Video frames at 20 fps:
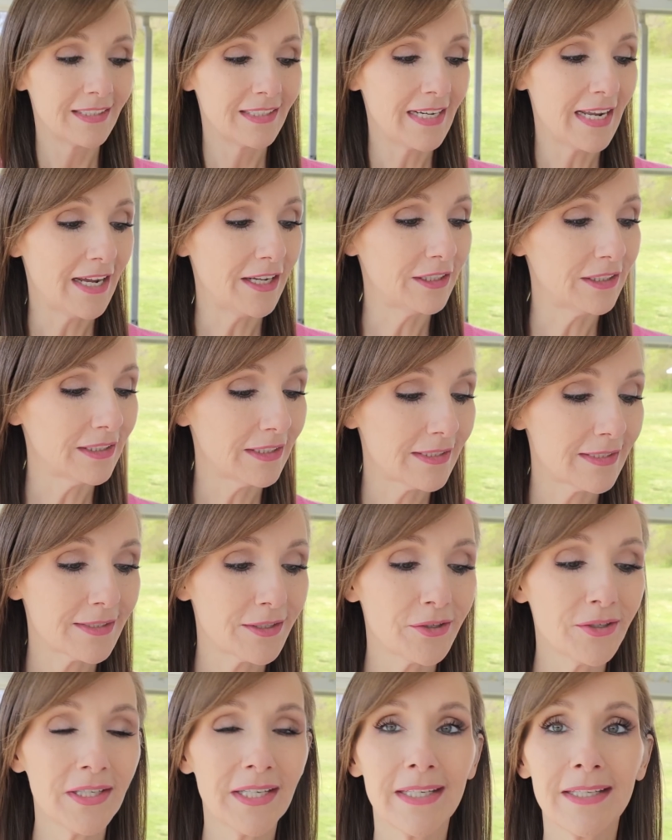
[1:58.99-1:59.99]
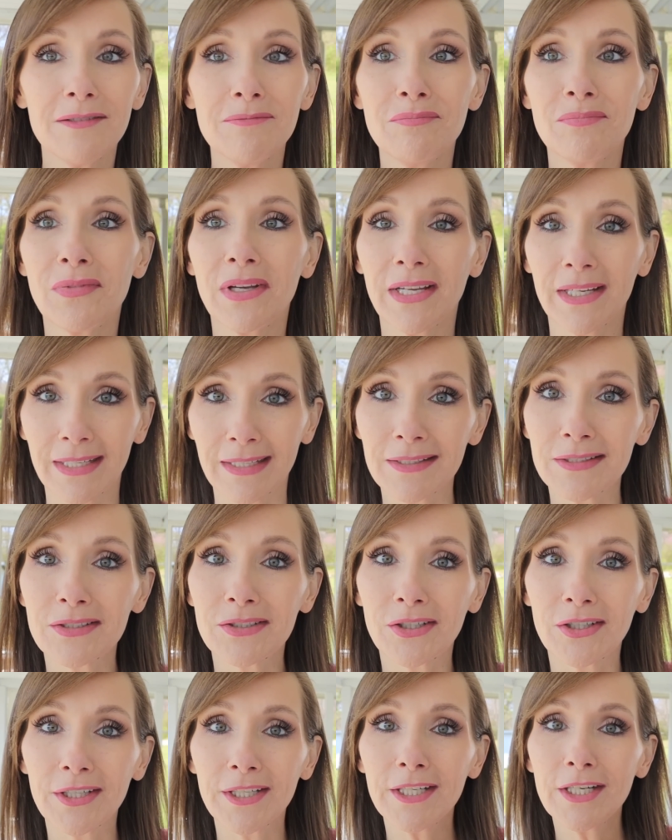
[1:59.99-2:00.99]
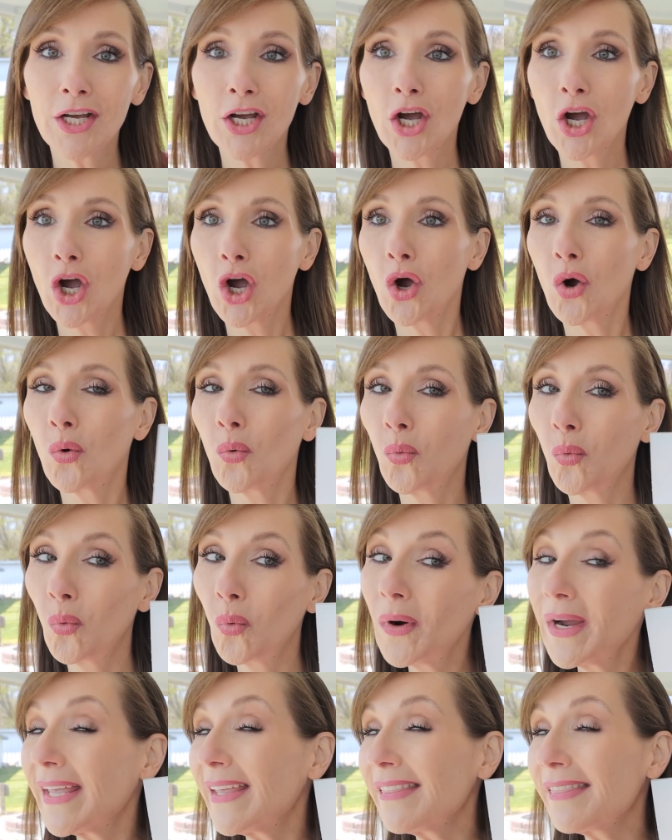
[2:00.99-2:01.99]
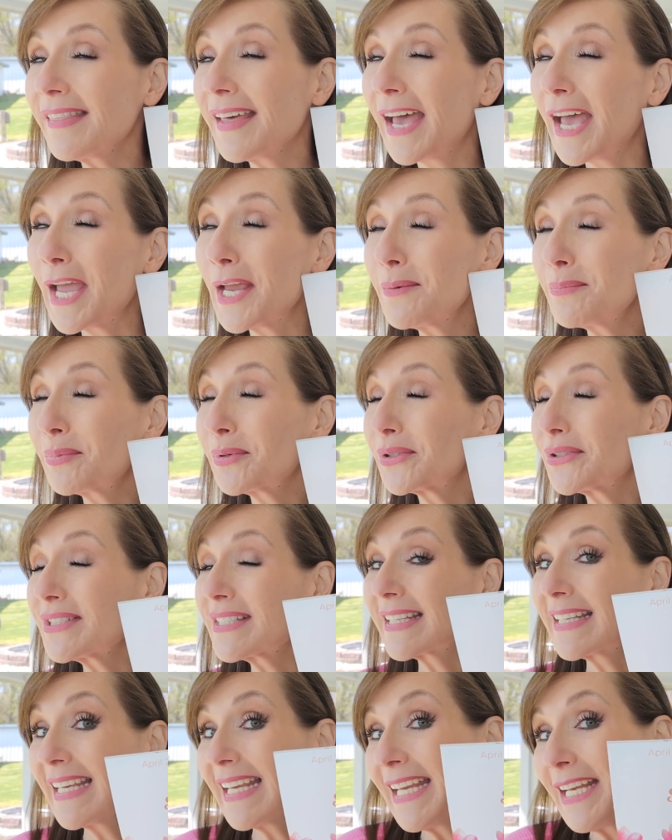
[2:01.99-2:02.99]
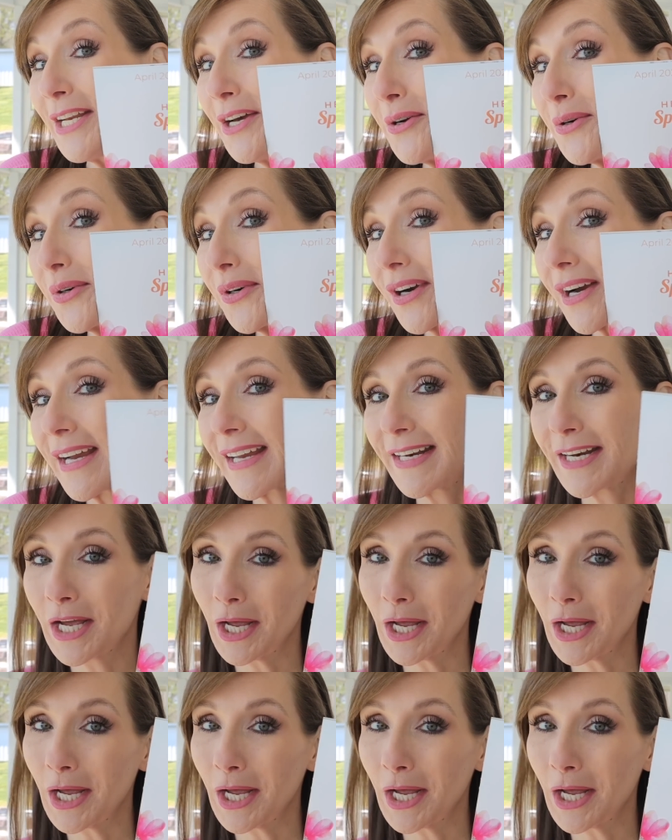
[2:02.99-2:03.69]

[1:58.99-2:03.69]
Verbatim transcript: Now let's go ahead and get started with April's Keto Krate